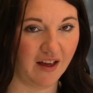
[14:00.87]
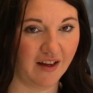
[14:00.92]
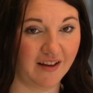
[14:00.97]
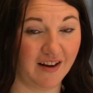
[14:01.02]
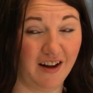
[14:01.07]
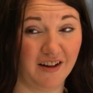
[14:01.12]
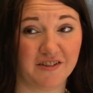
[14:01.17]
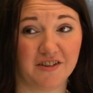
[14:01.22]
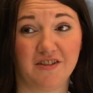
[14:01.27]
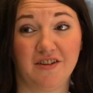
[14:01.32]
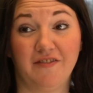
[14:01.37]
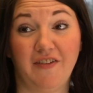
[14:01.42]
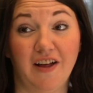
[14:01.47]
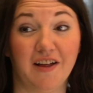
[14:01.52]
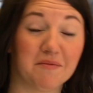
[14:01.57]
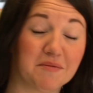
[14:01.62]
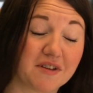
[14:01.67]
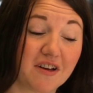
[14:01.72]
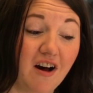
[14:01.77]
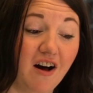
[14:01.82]
It also
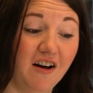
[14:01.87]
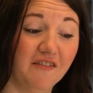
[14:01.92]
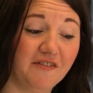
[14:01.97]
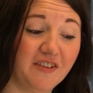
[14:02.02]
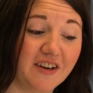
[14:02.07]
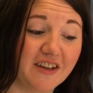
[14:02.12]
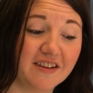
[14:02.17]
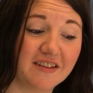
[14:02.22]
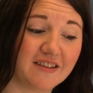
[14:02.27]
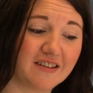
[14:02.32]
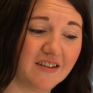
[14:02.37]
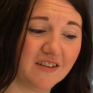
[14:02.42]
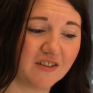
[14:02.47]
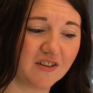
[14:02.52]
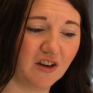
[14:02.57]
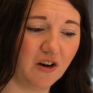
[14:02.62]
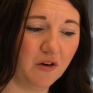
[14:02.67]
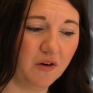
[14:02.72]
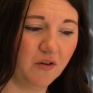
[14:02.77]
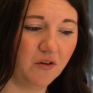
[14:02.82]
develops confidence.
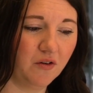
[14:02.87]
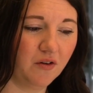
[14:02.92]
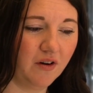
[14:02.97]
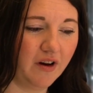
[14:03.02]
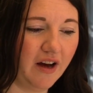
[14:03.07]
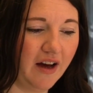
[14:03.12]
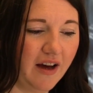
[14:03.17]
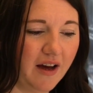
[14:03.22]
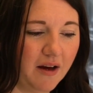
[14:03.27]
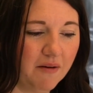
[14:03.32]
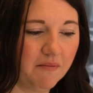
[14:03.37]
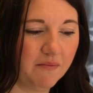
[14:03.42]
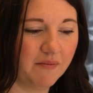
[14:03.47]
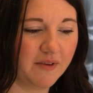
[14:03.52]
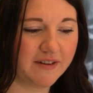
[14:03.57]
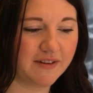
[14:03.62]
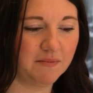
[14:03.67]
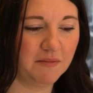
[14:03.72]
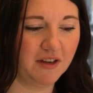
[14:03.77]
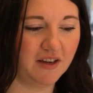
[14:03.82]
So
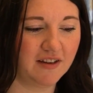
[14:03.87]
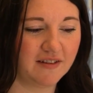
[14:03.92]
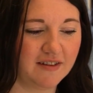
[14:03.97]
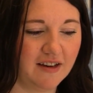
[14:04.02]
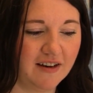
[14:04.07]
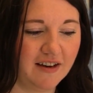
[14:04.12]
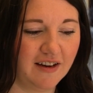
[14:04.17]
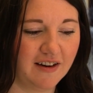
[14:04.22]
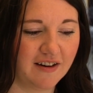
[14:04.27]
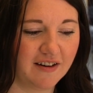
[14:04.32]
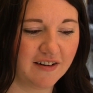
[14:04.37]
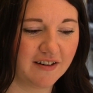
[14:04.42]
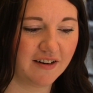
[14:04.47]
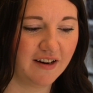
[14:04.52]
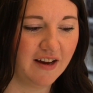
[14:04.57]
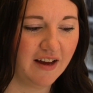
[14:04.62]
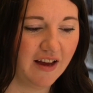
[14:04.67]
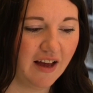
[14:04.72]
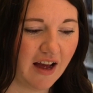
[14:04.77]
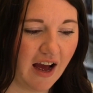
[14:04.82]
Amelia said
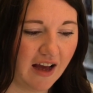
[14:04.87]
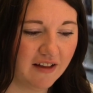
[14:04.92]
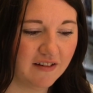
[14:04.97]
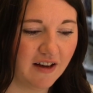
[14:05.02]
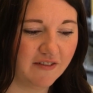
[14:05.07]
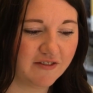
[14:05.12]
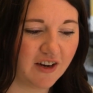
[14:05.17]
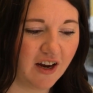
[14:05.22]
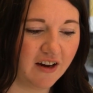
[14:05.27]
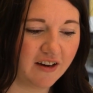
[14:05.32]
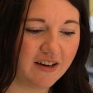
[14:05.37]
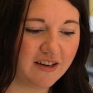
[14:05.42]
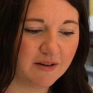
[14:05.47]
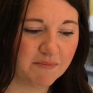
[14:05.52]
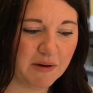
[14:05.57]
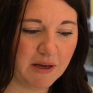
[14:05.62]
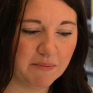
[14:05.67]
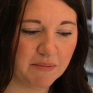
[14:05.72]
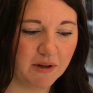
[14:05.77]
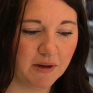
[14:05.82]
here, I love
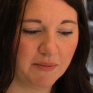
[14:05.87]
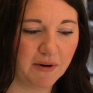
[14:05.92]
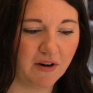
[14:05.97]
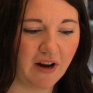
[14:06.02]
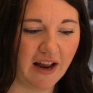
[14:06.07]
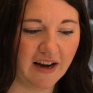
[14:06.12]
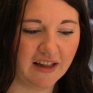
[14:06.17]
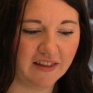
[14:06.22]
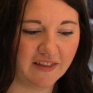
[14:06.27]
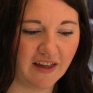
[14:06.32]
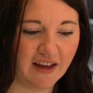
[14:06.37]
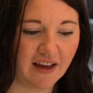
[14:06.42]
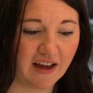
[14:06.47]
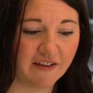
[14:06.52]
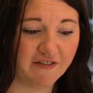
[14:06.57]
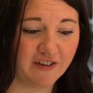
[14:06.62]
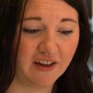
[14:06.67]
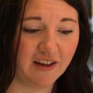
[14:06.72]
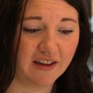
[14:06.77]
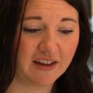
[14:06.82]
talking to people about
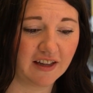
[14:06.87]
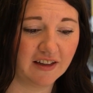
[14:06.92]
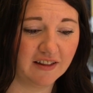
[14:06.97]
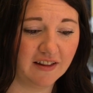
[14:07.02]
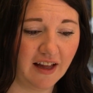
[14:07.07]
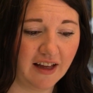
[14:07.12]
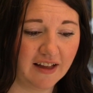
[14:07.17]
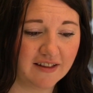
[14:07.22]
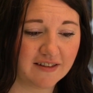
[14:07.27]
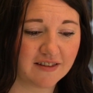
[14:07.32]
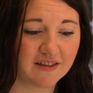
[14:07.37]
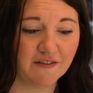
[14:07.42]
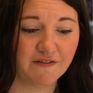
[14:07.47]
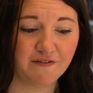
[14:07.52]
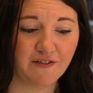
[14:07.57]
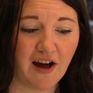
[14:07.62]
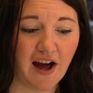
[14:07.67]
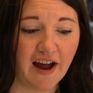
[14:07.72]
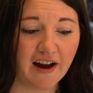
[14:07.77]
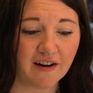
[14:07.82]
anything. I feel like it lights the
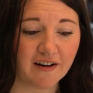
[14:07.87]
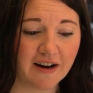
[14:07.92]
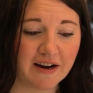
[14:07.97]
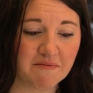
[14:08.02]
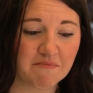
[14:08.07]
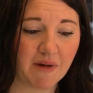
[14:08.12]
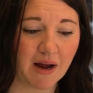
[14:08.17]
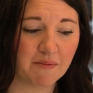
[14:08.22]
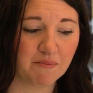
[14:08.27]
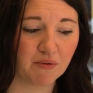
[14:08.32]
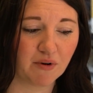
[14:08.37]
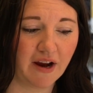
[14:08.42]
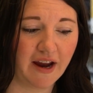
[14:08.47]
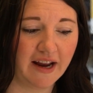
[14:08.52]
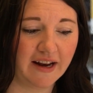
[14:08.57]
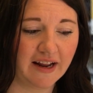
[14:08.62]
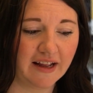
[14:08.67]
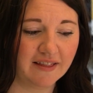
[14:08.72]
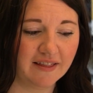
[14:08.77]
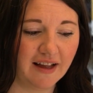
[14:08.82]
fire in my
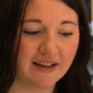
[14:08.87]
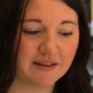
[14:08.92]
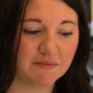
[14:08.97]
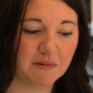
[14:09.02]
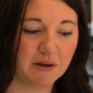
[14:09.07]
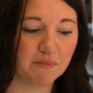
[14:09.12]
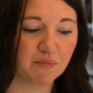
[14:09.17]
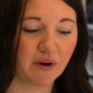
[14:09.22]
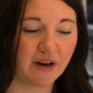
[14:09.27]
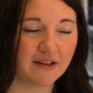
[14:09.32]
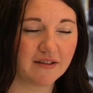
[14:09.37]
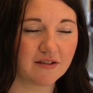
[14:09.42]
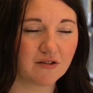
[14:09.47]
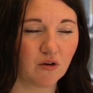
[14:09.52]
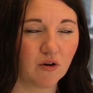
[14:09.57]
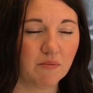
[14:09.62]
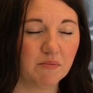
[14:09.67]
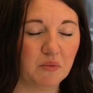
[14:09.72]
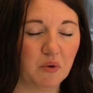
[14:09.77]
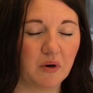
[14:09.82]
brain and lets me
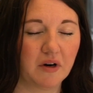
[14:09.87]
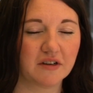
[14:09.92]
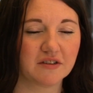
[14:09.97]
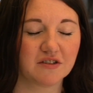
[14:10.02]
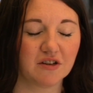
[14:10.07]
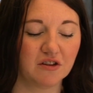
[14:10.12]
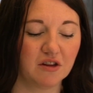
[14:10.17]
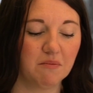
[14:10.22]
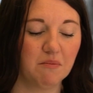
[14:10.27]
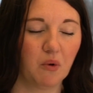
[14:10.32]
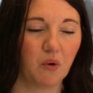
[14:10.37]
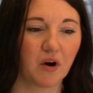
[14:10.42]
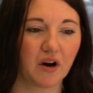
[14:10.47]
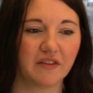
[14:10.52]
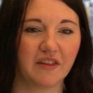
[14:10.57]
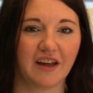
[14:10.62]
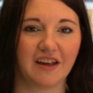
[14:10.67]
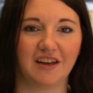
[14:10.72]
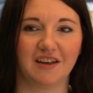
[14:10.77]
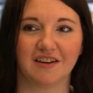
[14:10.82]
brainstorm more. So the
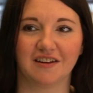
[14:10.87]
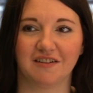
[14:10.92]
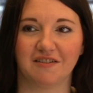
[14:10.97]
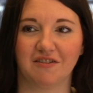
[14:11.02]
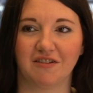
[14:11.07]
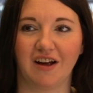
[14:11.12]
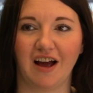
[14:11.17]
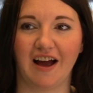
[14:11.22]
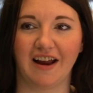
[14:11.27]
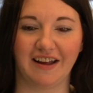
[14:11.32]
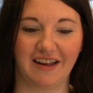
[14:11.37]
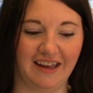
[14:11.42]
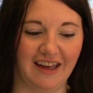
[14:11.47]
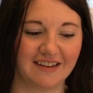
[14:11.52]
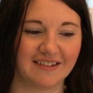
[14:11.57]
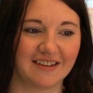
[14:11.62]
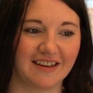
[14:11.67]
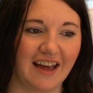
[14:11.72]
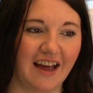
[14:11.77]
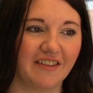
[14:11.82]
more that you kind of
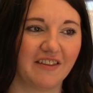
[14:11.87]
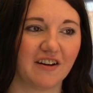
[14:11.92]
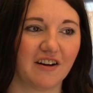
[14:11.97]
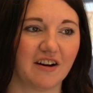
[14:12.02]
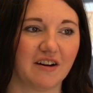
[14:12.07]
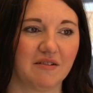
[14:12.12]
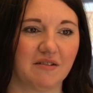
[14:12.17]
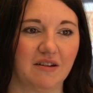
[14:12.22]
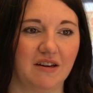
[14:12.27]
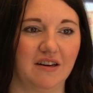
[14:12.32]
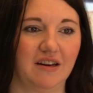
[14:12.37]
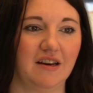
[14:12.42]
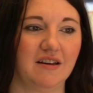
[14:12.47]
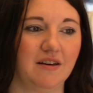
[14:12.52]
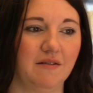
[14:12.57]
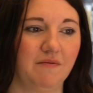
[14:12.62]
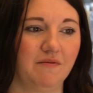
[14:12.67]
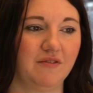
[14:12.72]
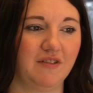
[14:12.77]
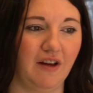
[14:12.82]
get together and
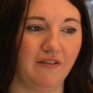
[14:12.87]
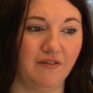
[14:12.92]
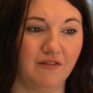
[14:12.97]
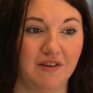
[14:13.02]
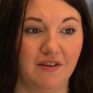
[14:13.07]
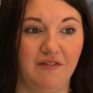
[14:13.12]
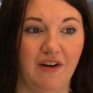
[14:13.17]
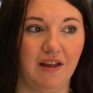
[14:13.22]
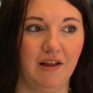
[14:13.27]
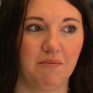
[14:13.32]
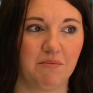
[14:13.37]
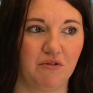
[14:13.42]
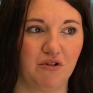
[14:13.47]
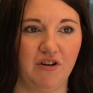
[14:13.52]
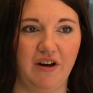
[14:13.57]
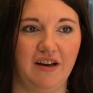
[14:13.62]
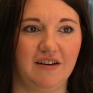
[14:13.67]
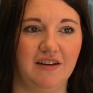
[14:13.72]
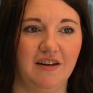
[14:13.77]
can develop